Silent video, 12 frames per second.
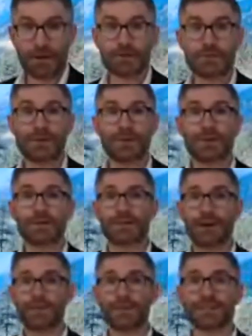Also because
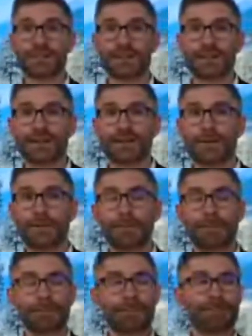obviously,
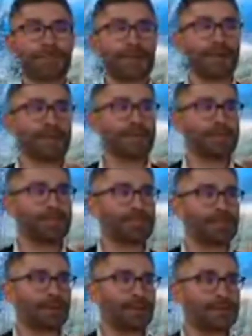the
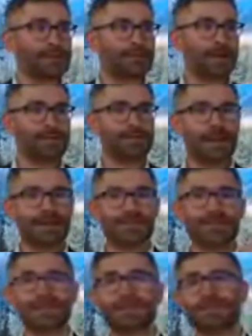question we have to ask
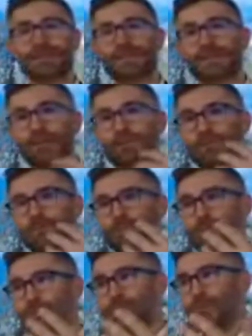ourselves is,
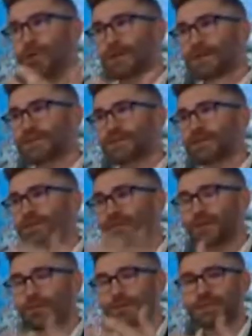what is
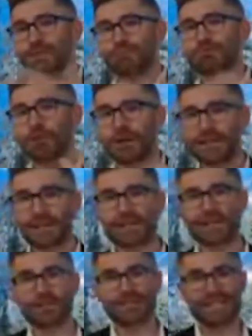what's the
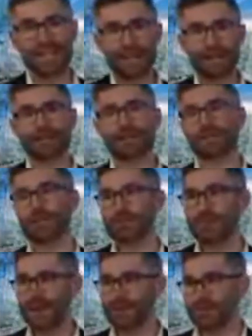product they're selling,
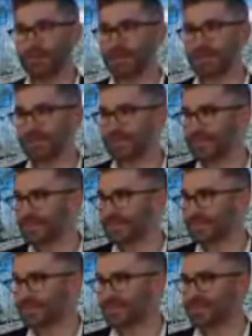those platforms?
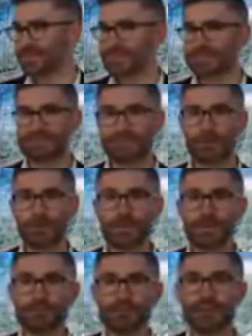What
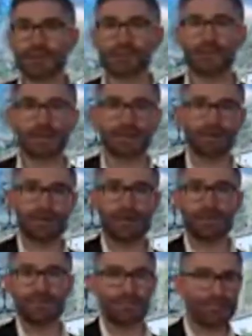is the product that,
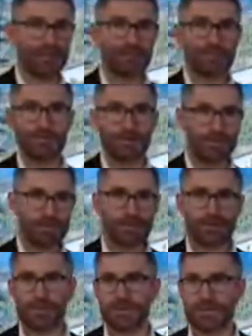that Facebook,
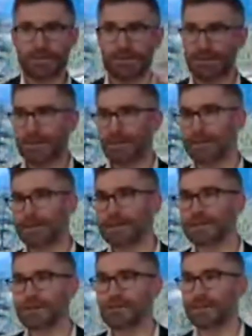Twitter,
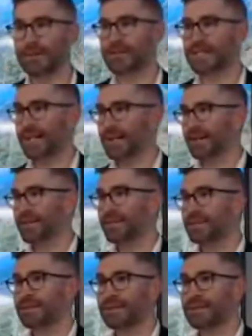Instagram are selling?